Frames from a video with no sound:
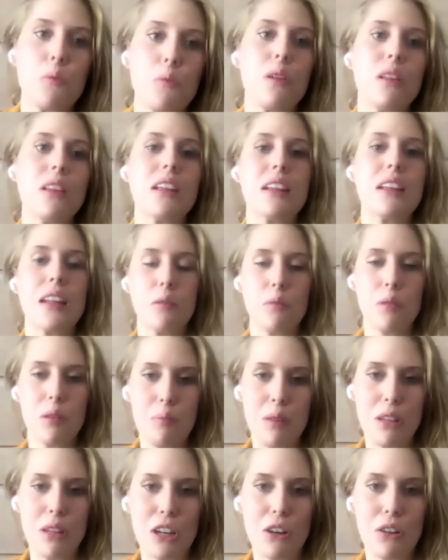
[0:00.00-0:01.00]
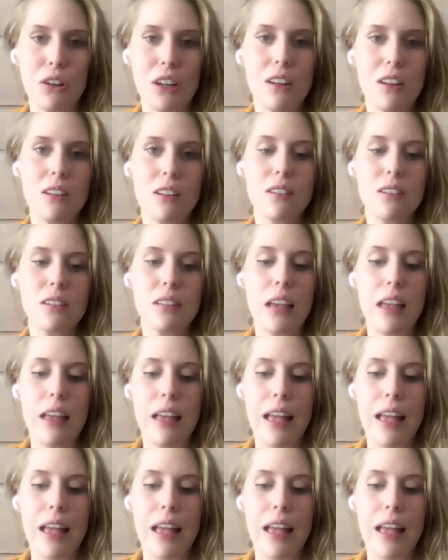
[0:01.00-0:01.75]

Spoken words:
we'll lean in with materials.